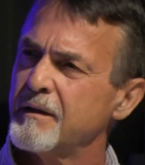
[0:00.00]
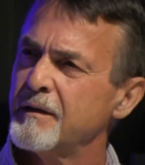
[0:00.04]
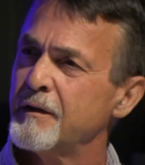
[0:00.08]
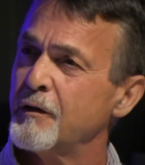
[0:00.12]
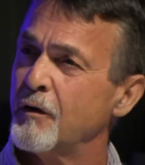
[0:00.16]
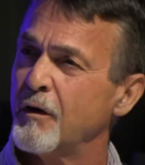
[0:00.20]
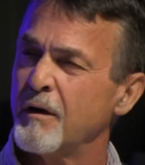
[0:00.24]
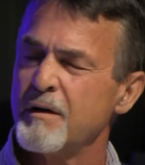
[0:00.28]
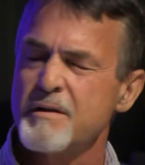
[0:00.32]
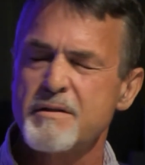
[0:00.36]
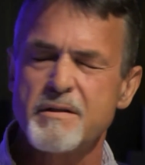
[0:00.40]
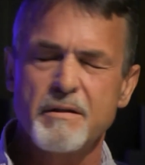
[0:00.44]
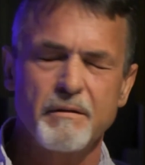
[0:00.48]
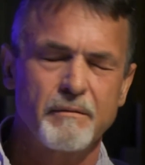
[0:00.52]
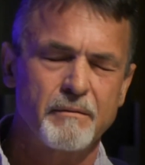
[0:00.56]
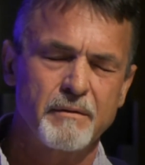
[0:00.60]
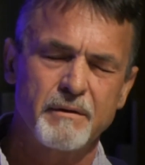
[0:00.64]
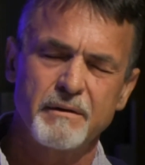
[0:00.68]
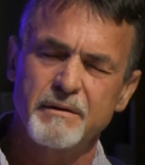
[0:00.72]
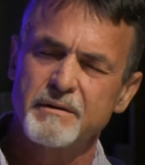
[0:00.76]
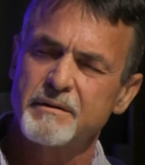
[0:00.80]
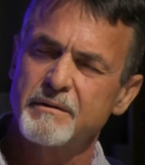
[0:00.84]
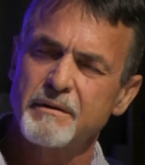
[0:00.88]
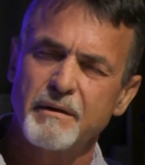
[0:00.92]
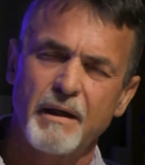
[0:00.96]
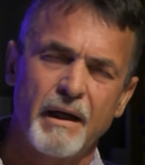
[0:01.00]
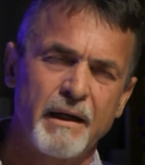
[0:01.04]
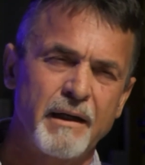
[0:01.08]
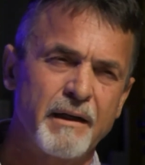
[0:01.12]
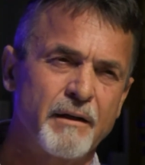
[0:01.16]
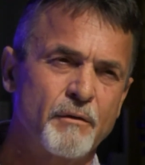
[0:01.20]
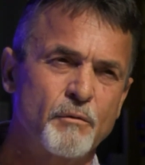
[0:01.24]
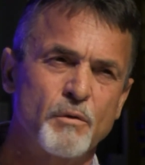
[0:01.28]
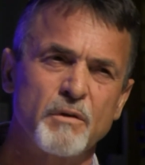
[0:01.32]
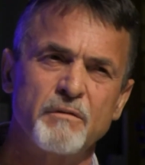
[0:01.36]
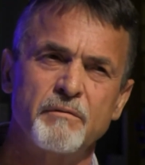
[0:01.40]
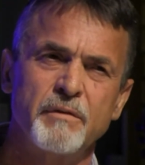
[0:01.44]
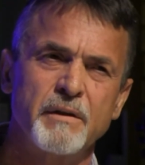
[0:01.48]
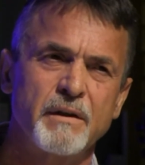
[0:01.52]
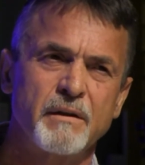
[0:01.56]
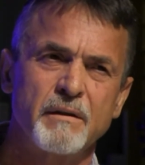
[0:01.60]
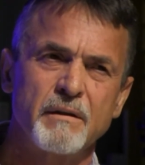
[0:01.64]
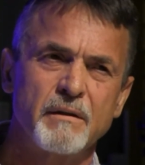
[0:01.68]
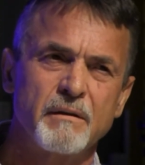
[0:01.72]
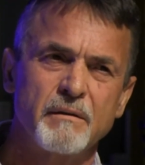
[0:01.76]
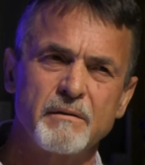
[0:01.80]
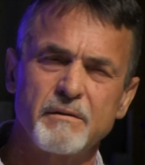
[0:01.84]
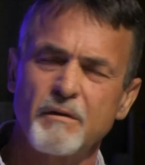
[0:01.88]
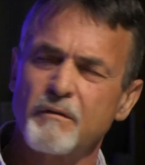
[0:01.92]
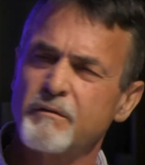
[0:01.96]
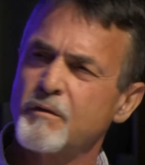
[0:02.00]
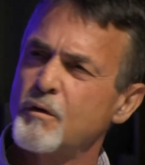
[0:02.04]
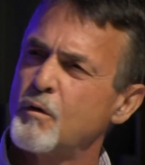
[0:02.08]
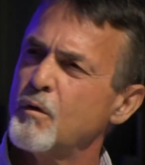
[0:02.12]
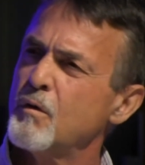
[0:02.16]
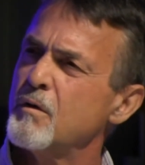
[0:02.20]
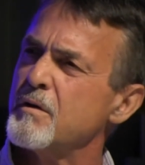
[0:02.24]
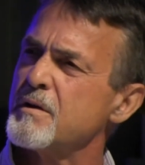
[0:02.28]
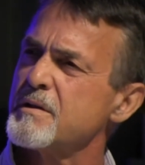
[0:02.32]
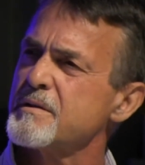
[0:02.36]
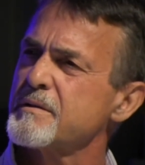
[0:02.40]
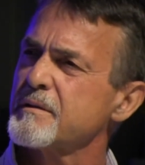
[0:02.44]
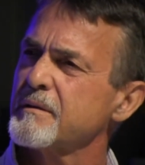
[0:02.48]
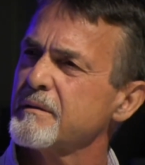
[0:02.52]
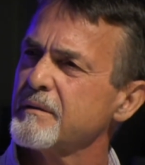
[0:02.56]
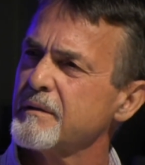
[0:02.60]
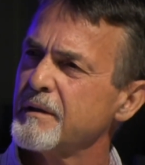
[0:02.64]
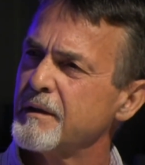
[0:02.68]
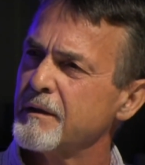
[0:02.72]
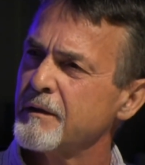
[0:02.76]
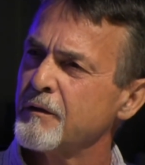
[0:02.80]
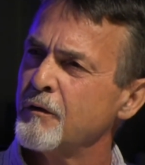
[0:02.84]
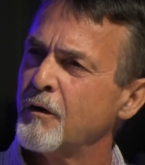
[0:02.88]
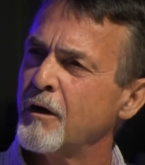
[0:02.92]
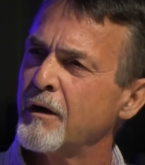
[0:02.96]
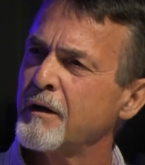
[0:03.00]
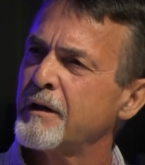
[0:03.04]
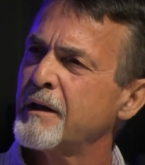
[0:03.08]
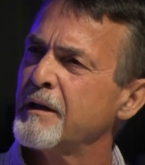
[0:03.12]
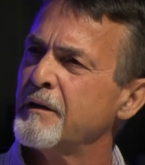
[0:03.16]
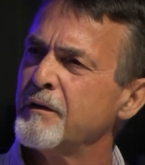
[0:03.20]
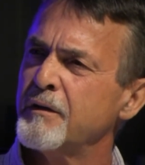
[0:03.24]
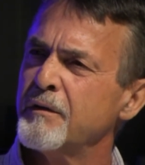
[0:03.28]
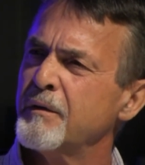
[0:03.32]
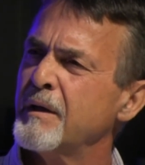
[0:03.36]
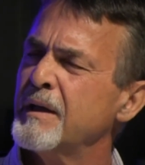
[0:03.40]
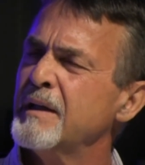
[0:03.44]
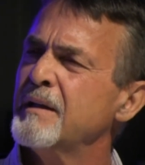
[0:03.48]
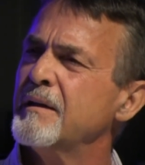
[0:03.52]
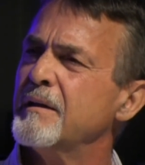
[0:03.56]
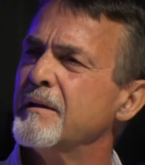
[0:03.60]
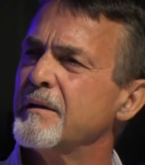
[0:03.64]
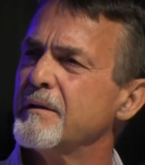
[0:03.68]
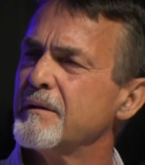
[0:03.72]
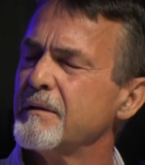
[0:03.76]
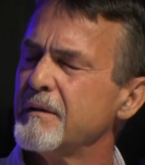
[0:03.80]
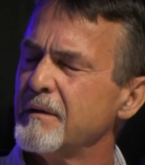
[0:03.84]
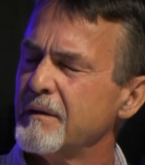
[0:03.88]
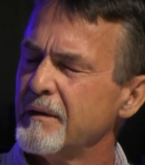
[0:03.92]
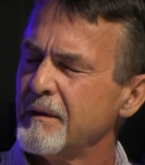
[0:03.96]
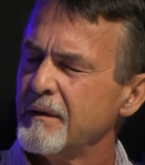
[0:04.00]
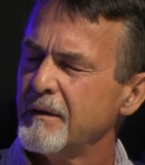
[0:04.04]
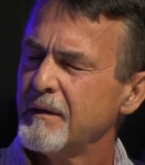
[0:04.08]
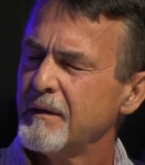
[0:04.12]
And the answer was unequivocal. It was, of course, God can do anything.